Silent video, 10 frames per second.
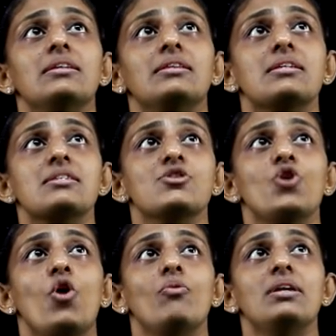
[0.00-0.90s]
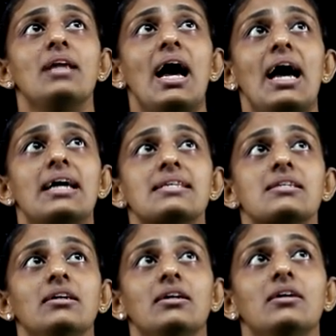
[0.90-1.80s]
this novel as
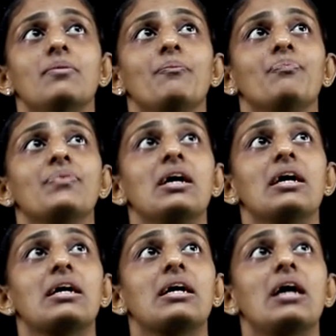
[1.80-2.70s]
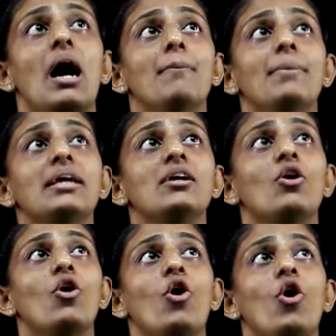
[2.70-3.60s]
a
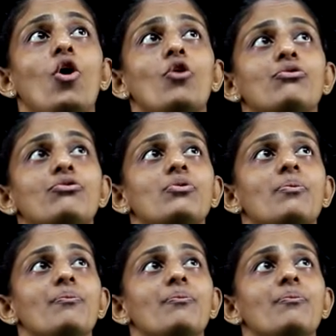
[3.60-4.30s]
coming of